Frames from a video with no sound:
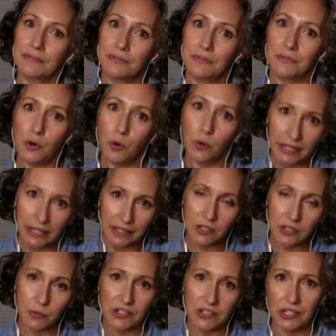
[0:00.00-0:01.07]
quick
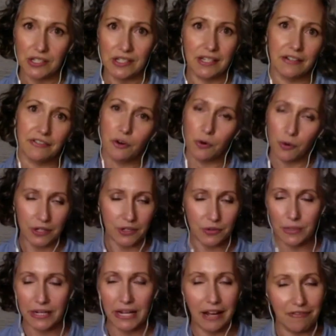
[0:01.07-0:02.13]
switches. And of course we
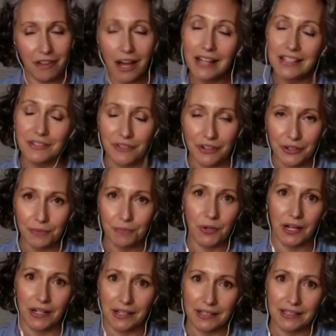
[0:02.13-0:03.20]
have lots of other
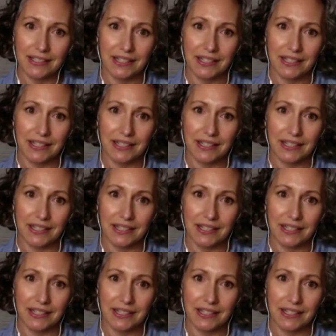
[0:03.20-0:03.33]
products mm.